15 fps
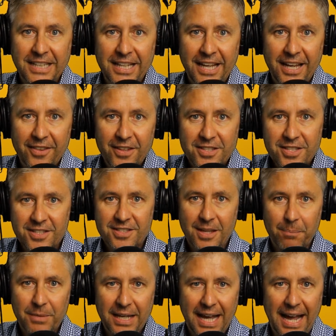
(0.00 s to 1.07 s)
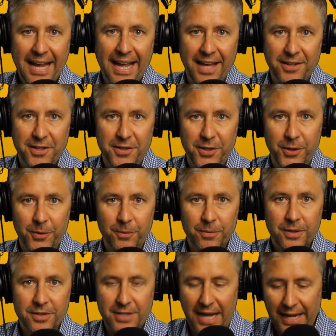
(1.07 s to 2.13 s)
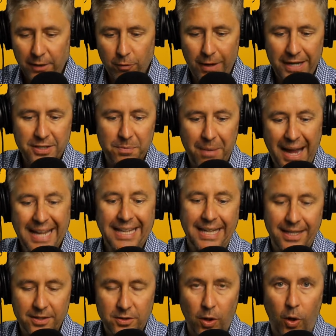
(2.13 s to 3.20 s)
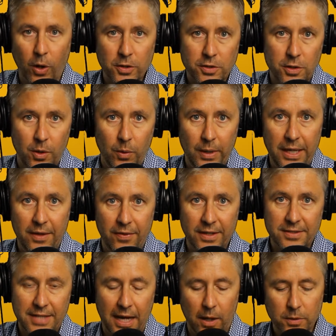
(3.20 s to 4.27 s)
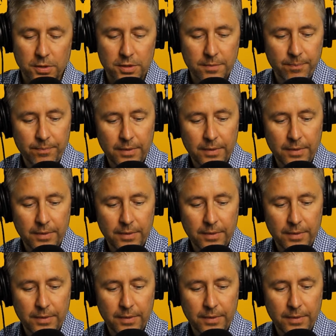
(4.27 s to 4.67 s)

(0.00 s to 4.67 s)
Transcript: and this is something I had to do because I had raised my kids also in this house.